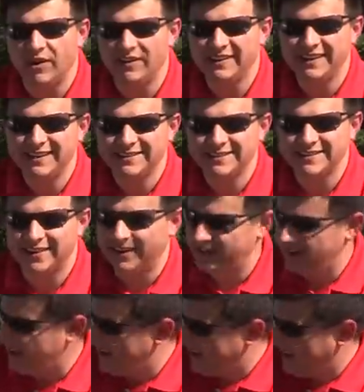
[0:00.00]
on the
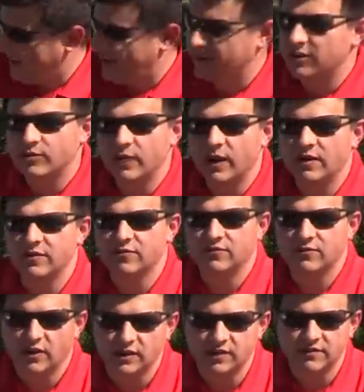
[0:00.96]
inside and around the
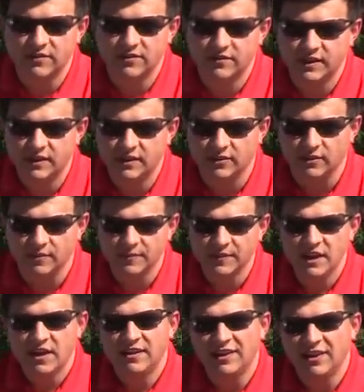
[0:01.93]
front of the vehicle.
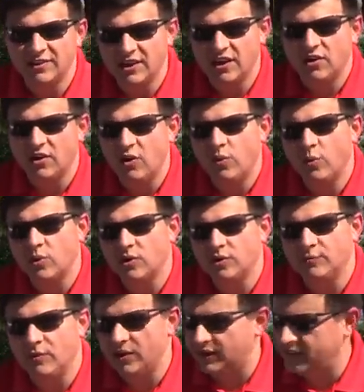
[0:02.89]
Now, not all
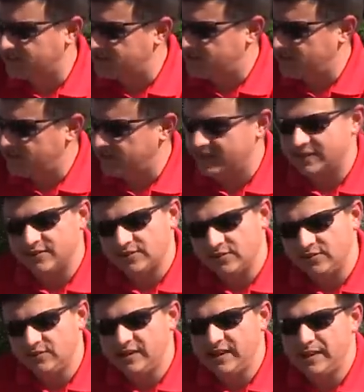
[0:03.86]
world markets do this, so
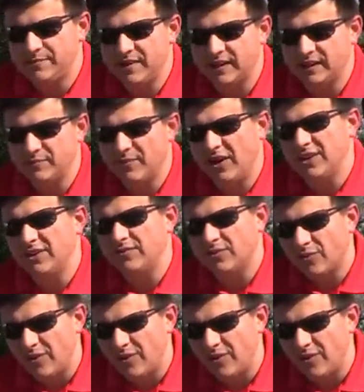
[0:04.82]
do keep that in mind if you're